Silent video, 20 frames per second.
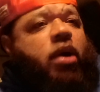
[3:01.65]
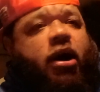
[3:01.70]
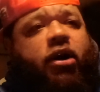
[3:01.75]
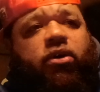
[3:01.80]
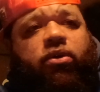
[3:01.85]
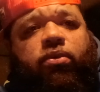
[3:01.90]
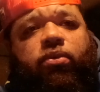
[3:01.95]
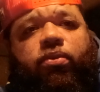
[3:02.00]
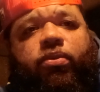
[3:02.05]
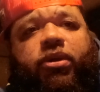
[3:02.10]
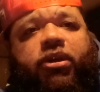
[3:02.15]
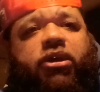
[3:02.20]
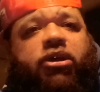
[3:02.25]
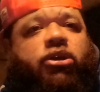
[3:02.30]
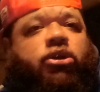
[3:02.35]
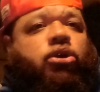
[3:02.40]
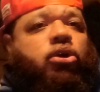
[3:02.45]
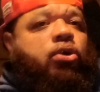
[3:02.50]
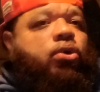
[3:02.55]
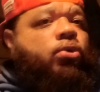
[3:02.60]
I don't really
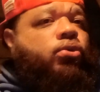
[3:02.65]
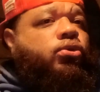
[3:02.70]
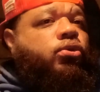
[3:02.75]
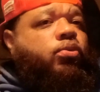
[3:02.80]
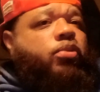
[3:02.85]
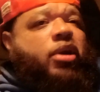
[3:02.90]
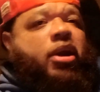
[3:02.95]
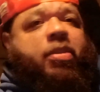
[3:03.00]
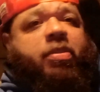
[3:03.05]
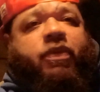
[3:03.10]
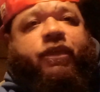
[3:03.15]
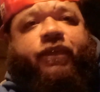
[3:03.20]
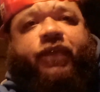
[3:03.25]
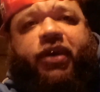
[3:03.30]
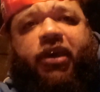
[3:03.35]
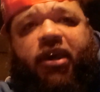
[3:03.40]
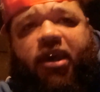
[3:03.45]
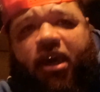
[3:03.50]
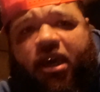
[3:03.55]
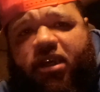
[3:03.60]
know the
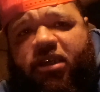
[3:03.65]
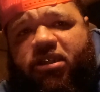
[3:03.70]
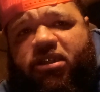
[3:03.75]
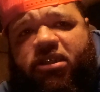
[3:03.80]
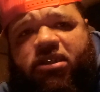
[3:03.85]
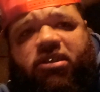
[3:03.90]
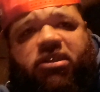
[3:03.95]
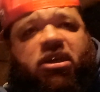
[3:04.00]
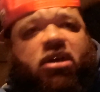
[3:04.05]
ramifications.